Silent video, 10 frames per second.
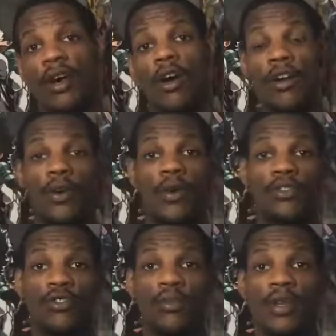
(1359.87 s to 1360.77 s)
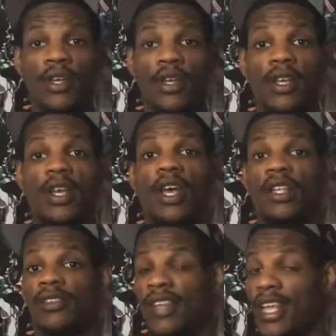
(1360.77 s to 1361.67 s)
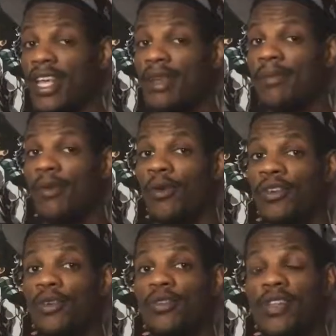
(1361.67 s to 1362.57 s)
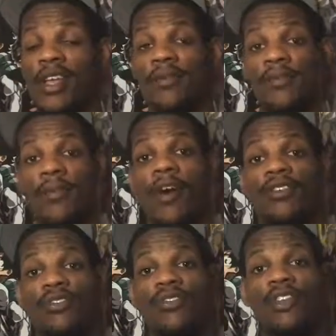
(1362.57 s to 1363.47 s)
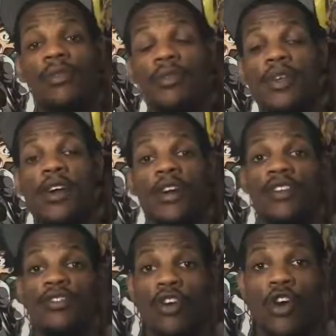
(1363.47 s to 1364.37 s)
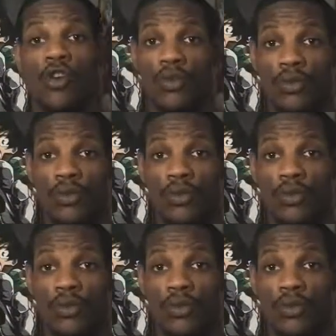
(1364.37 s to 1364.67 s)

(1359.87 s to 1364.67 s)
are going to be a team, or do you think Frost is going to be on his own?